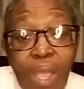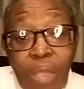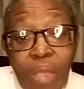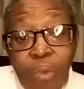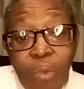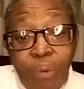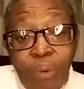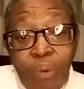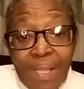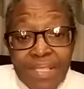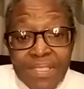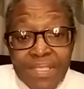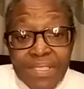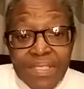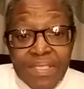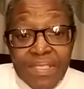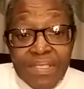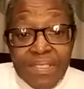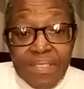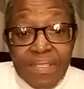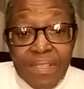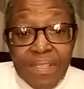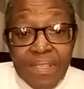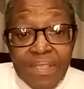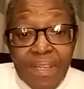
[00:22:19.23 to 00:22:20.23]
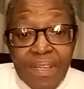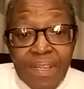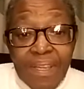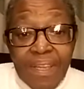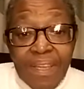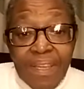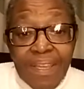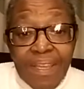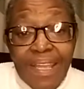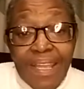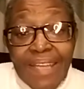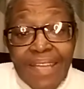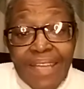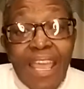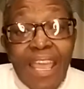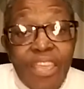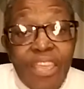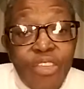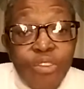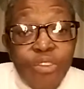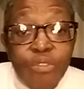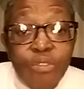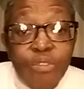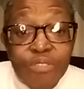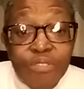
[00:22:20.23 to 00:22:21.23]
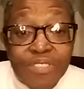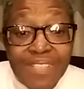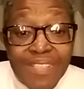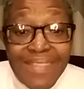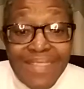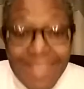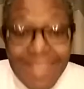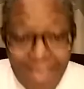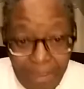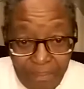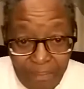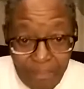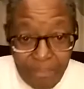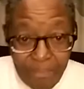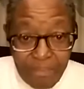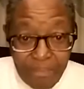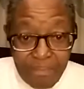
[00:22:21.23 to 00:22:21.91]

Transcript: I was and I used them.